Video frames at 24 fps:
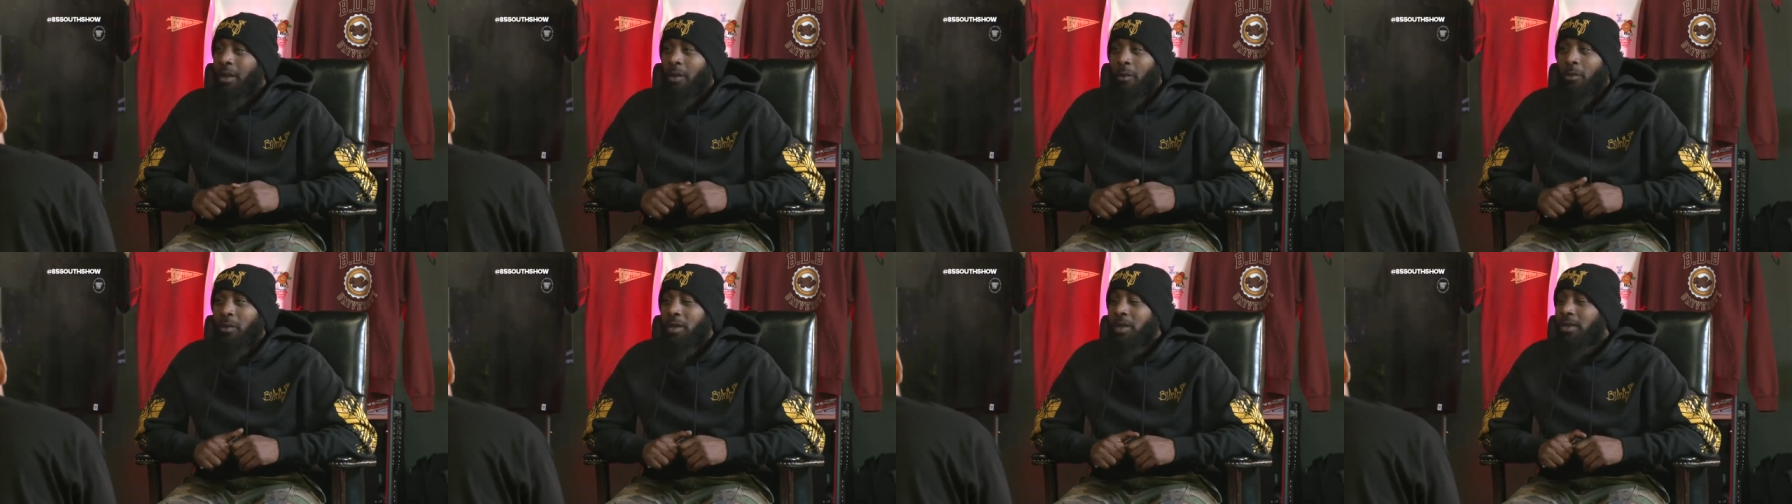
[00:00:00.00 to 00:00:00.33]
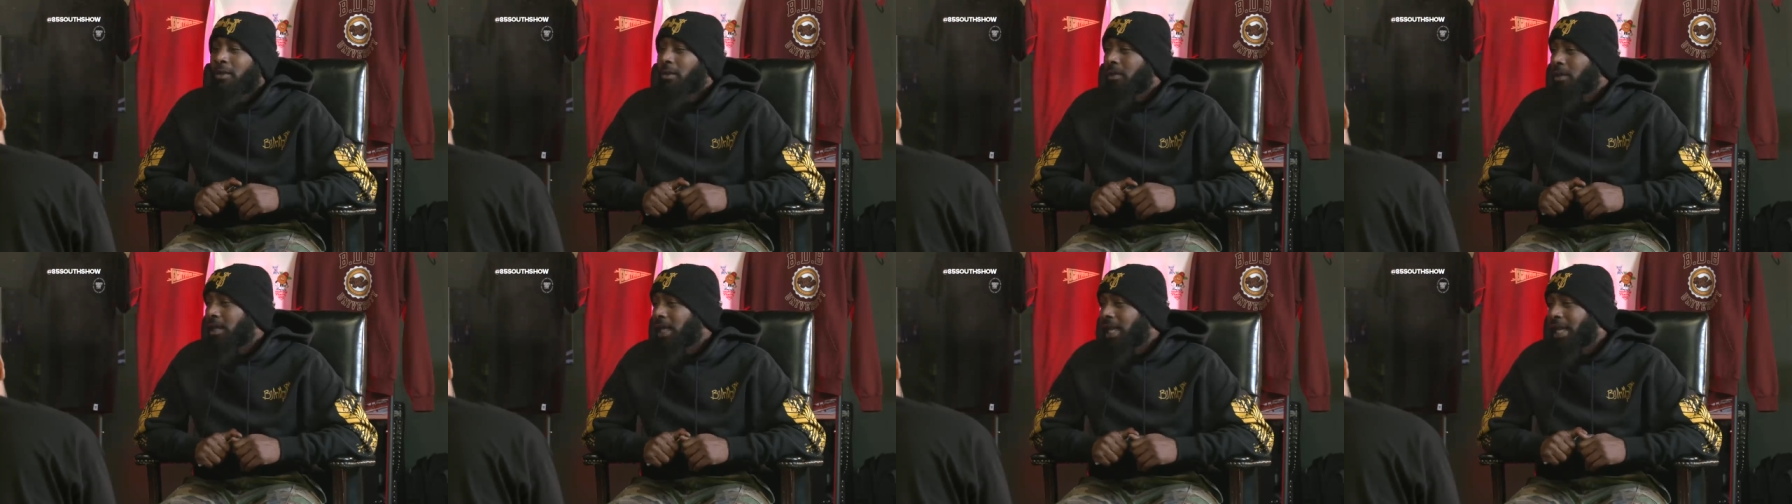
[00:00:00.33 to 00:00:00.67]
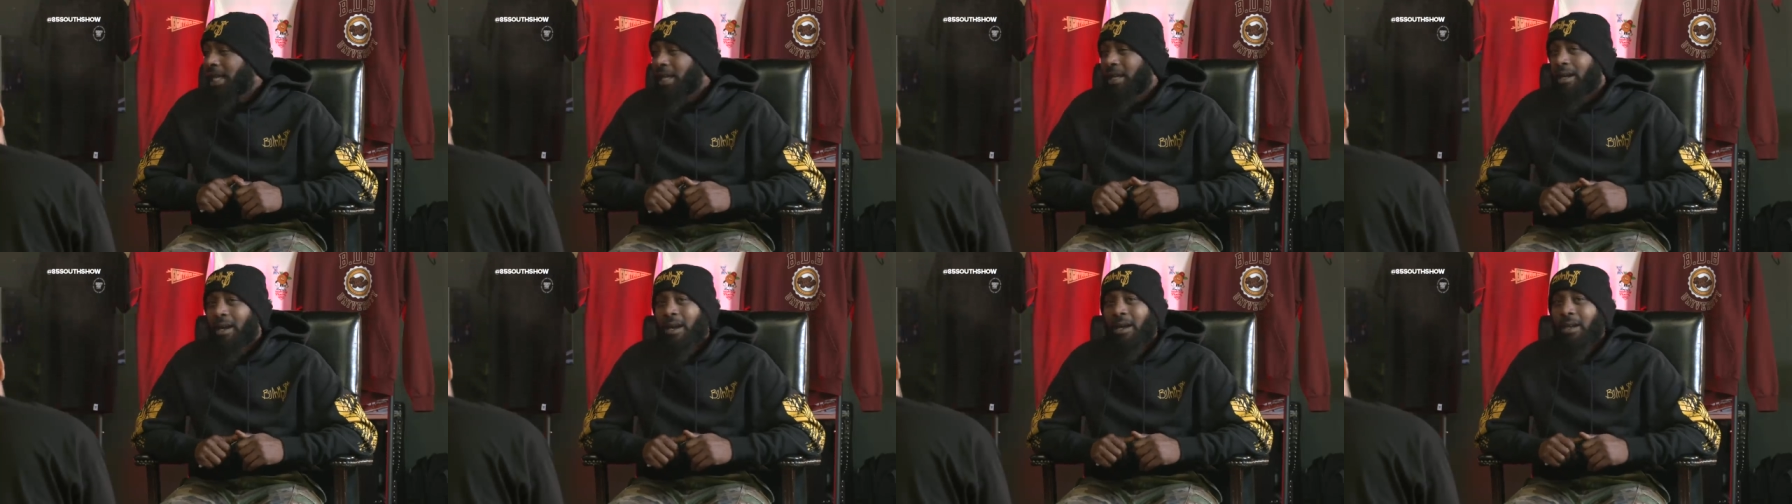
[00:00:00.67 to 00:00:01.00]
We don't
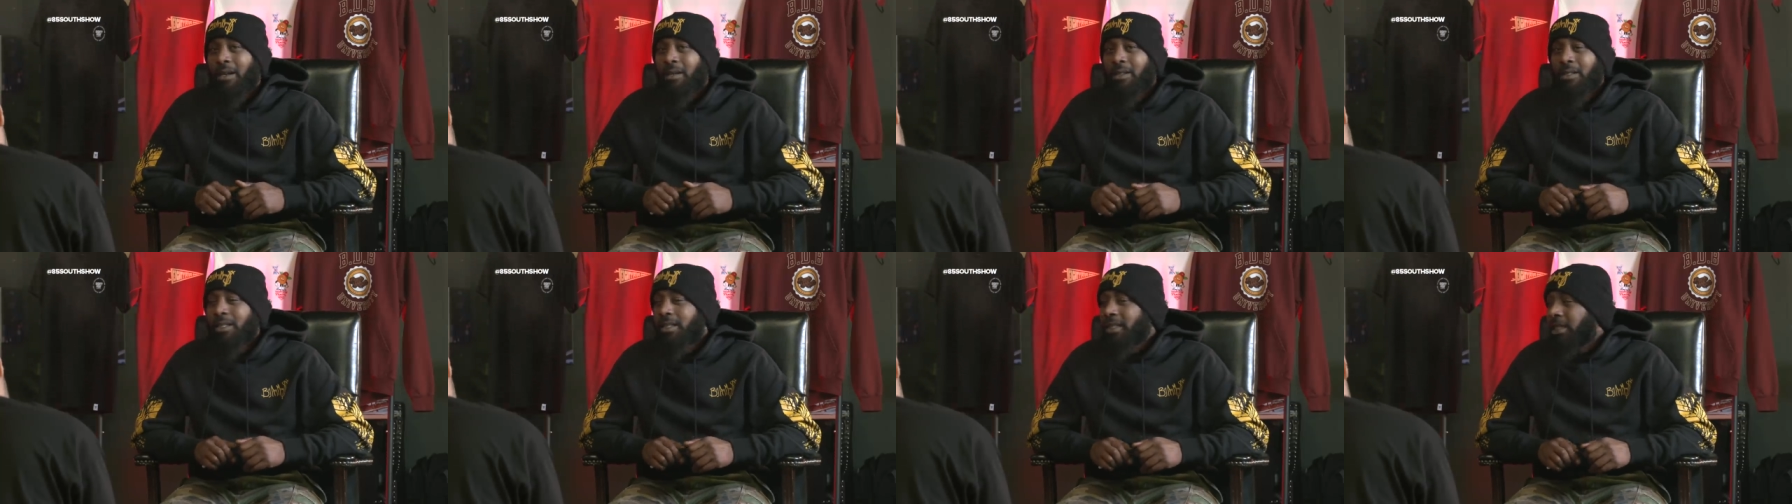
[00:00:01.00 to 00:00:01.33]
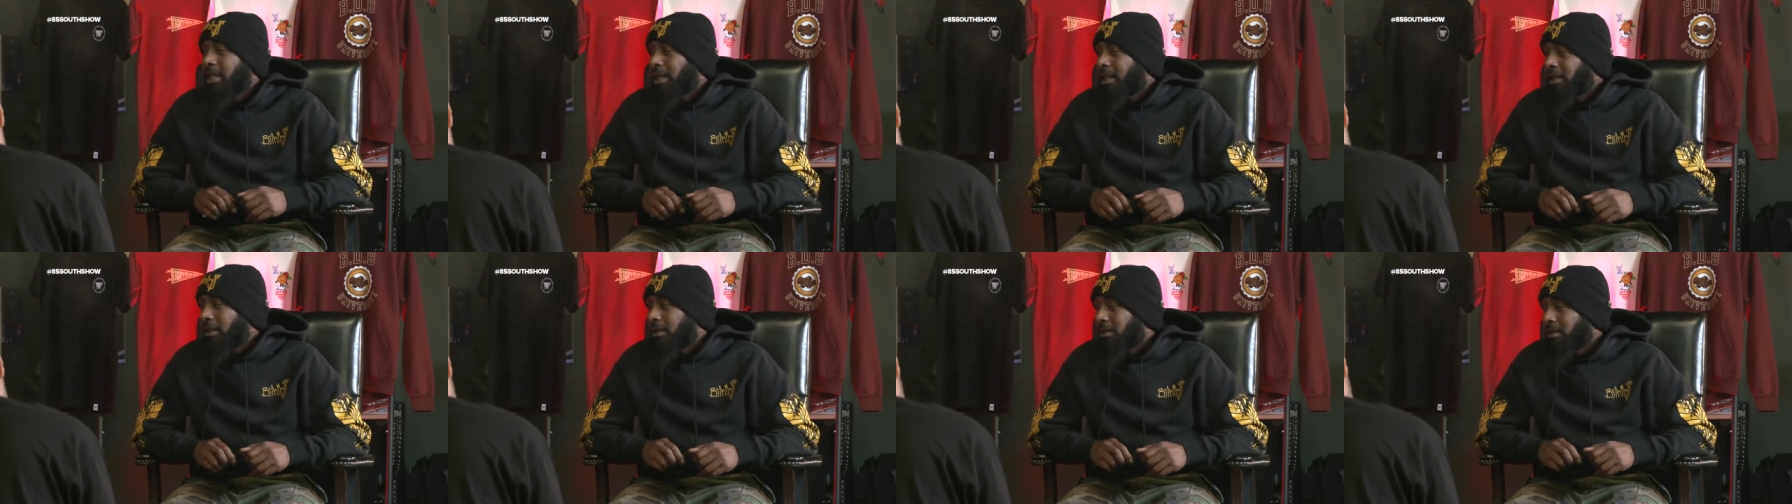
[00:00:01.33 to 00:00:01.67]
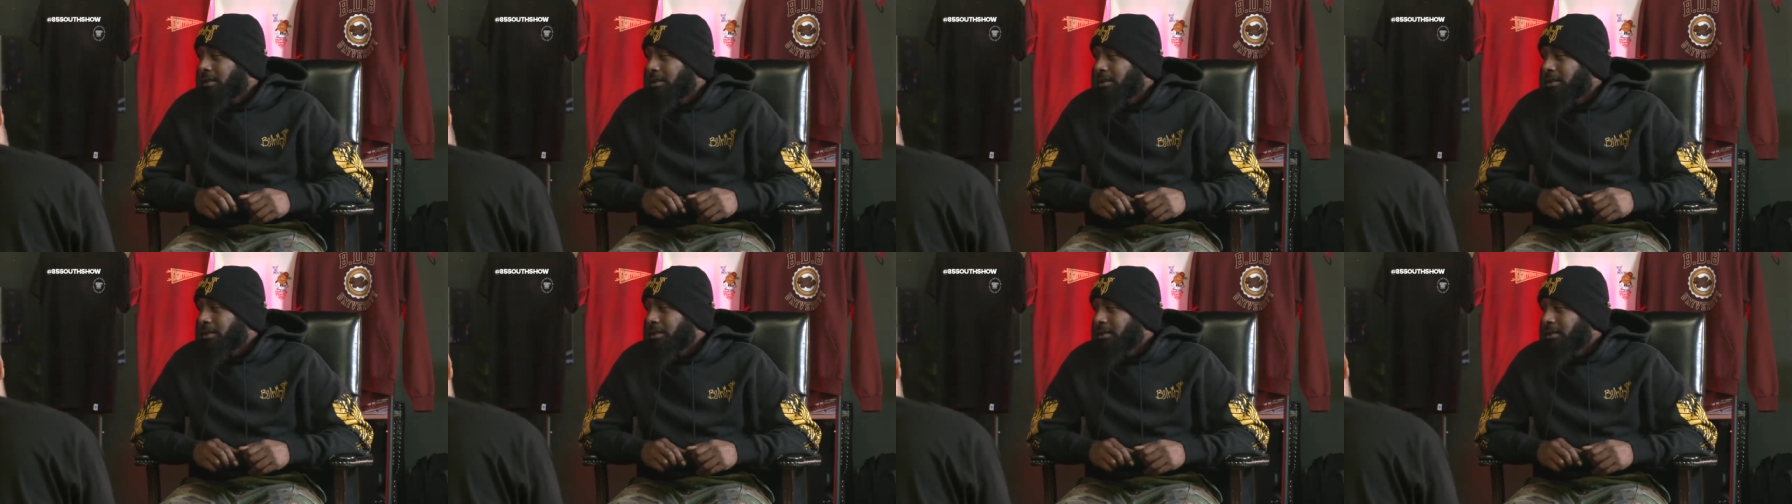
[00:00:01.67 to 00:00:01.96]
like all of y'all.